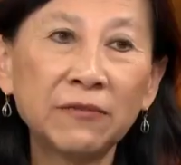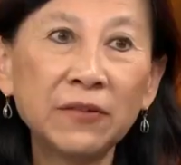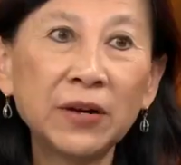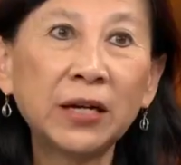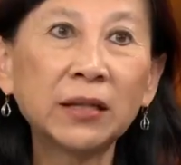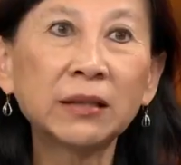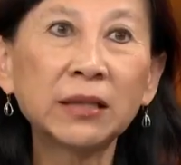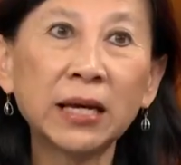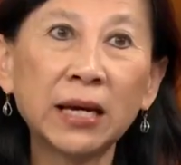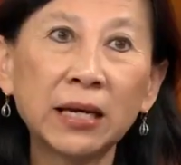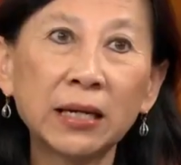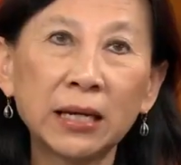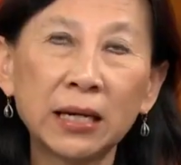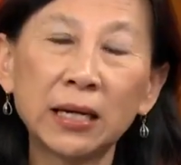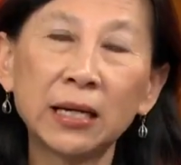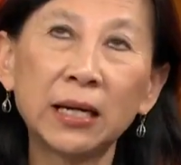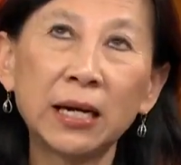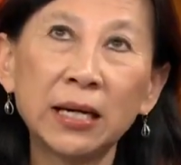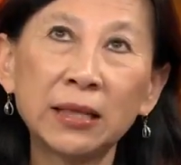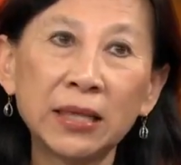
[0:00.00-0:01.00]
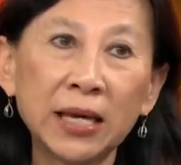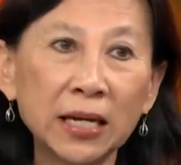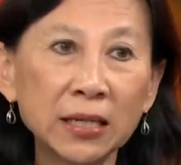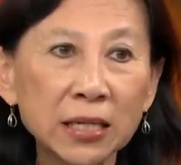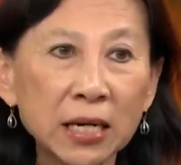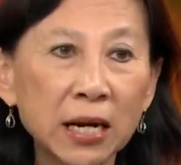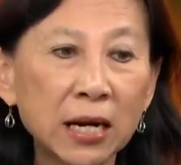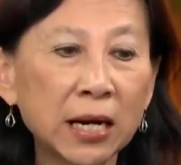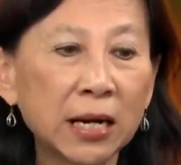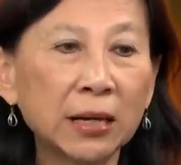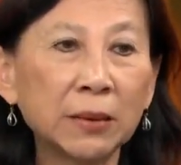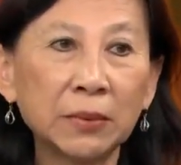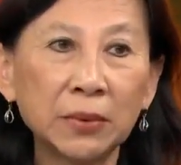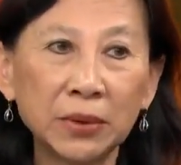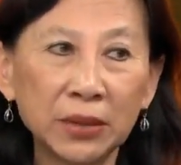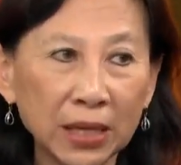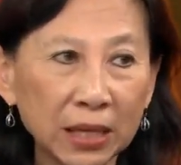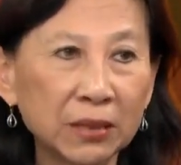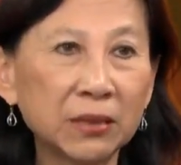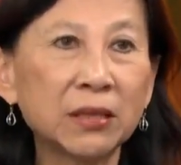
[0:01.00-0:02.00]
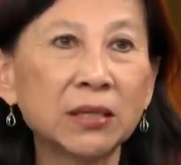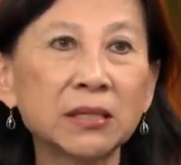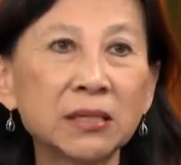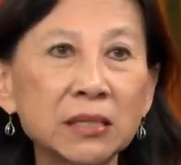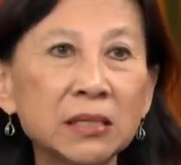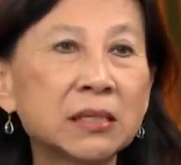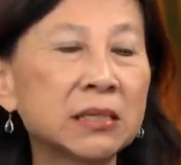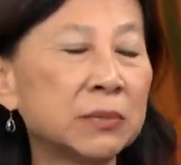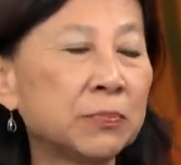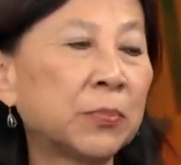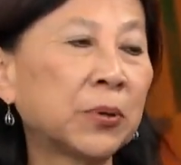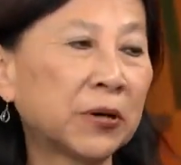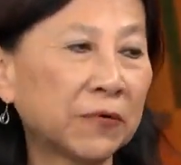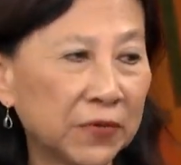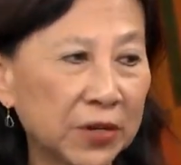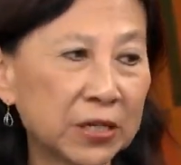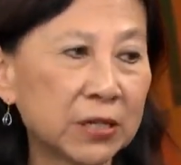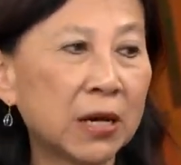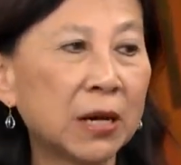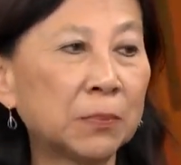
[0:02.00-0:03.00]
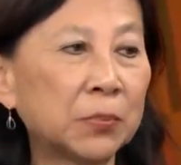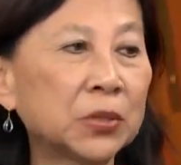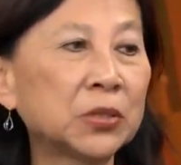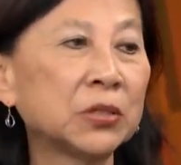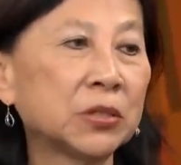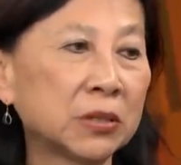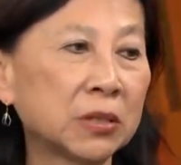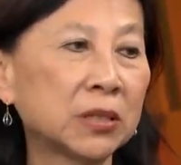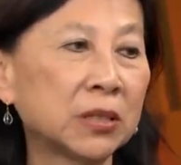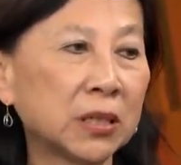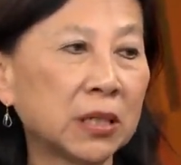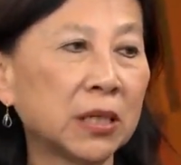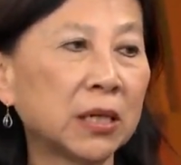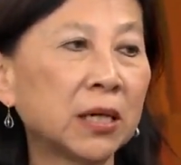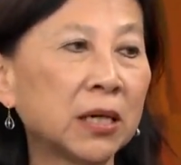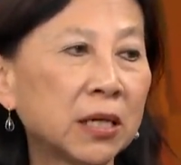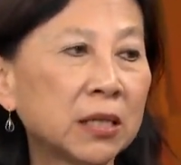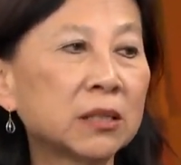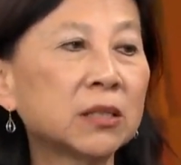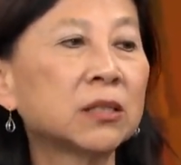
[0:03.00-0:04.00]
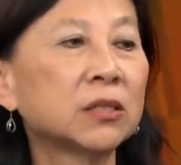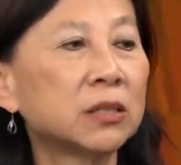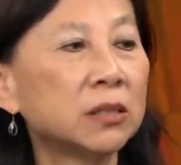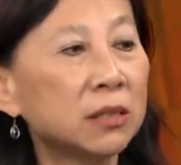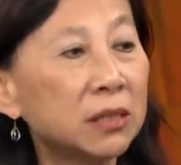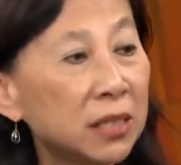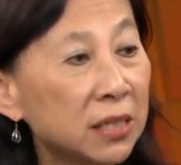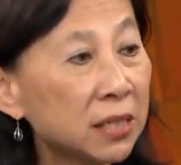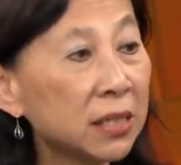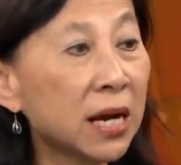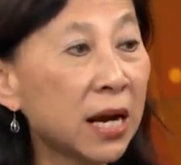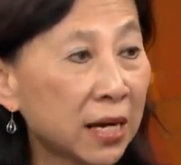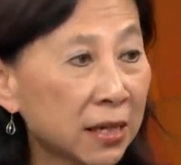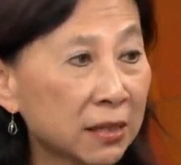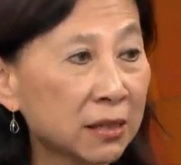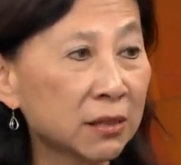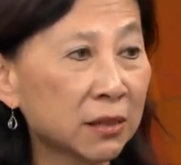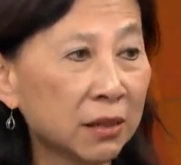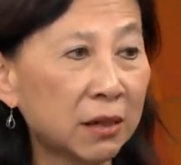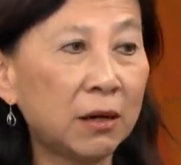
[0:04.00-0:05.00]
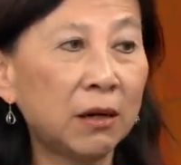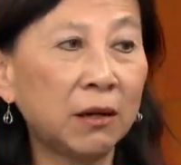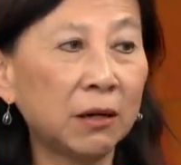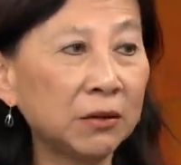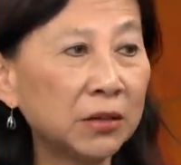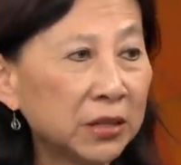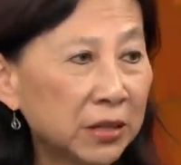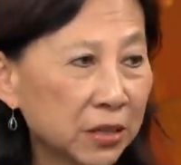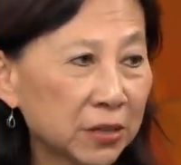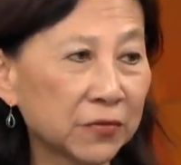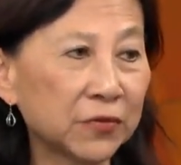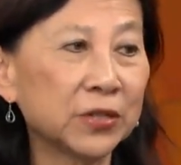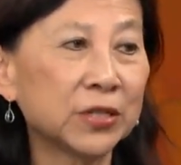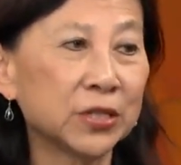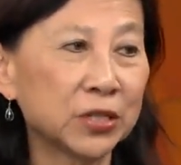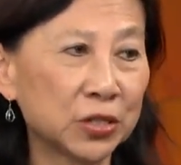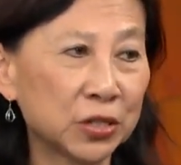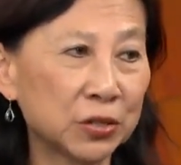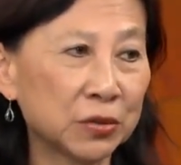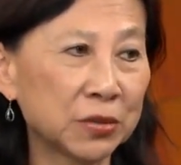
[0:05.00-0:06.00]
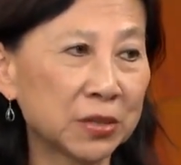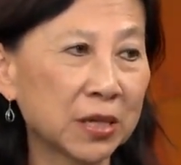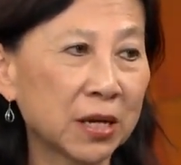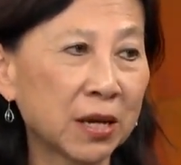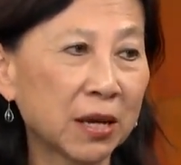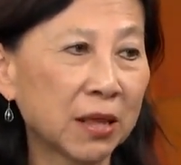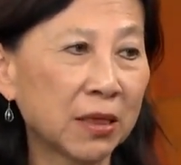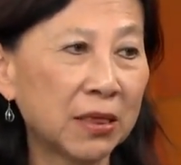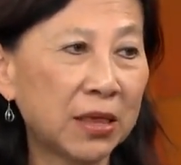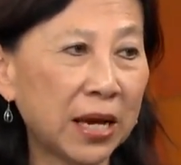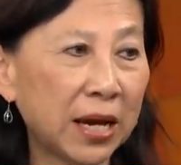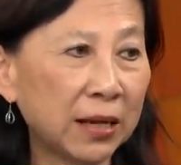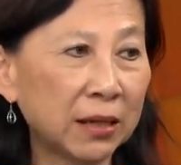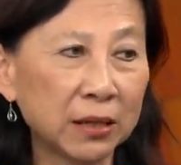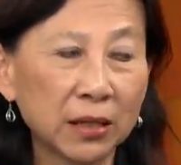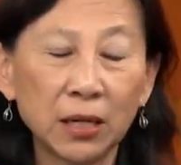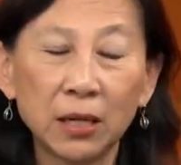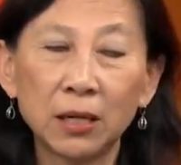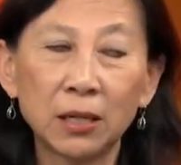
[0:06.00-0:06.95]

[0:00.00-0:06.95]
felt that at that time, then this is the perfect opportunity to discuss all the different issues that,